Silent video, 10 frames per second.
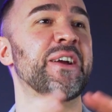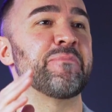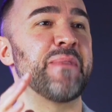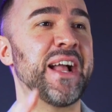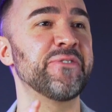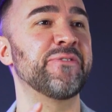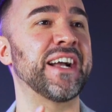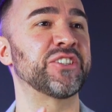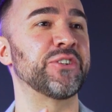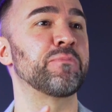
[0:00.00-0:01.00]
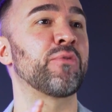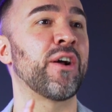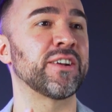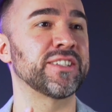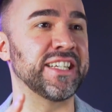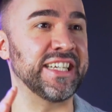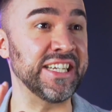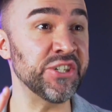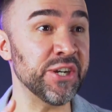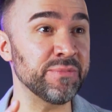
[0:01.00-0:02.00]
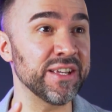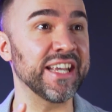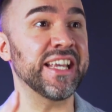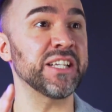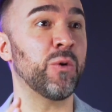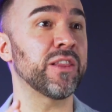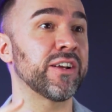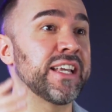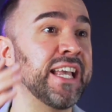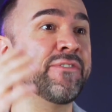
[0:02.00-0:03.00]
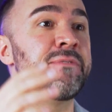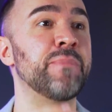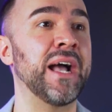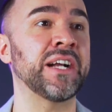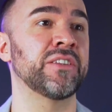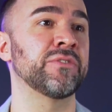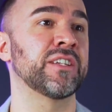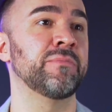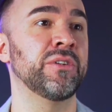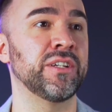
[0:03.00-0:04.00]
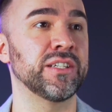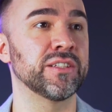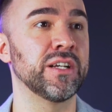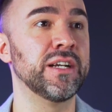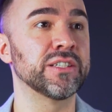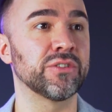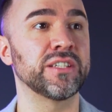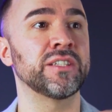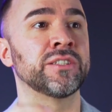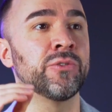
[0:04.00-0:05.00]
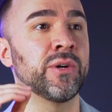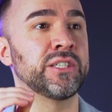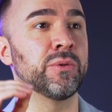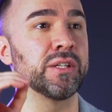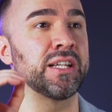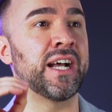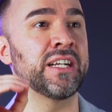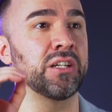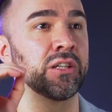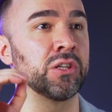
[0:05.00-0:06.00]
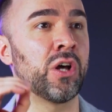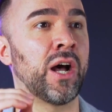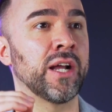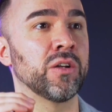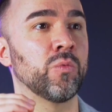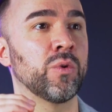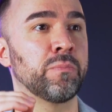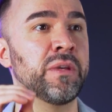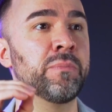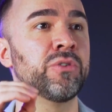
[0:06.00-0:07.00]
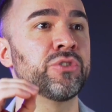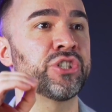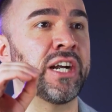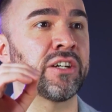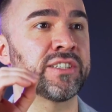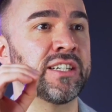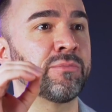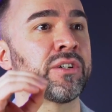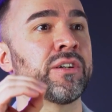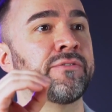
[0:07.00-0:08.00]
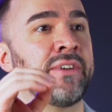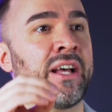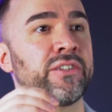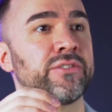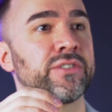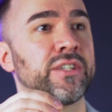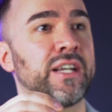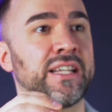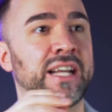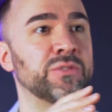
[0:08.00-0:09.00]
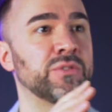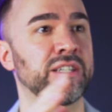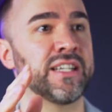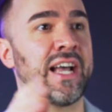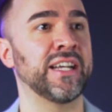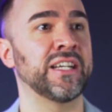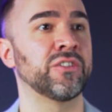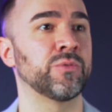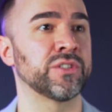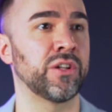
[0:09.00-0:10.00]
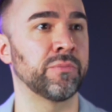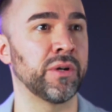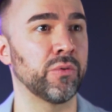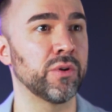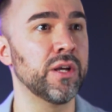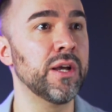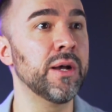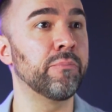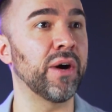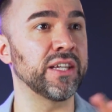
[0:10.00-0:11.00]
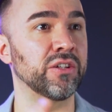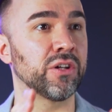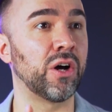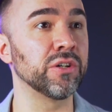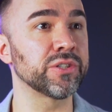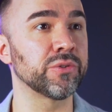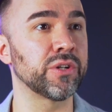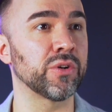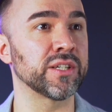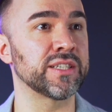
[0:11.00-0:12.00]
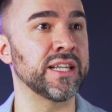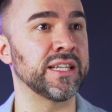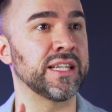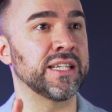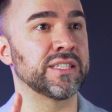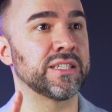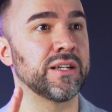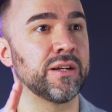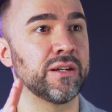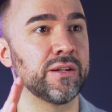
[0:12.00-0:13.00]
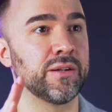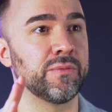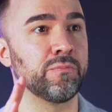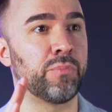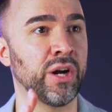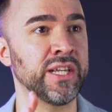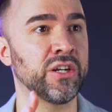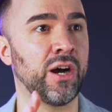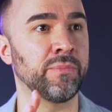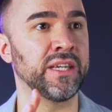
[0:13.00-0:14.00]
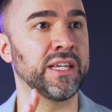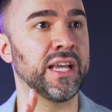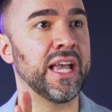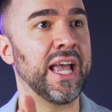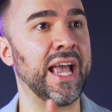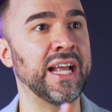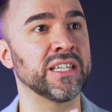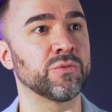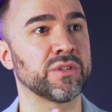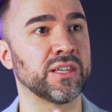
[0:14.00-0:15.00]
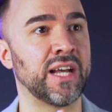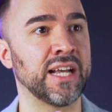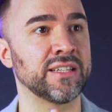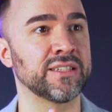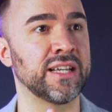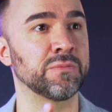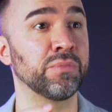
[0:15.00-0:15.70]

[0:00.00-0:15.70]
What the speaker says: are manufacturing products in Egypt, and guess what? They're giving back to those communities. So this is going to align a lot with people who share similar values. And that's what this ad angle was all about. But you'll also notice that this body copy ends with a line that says,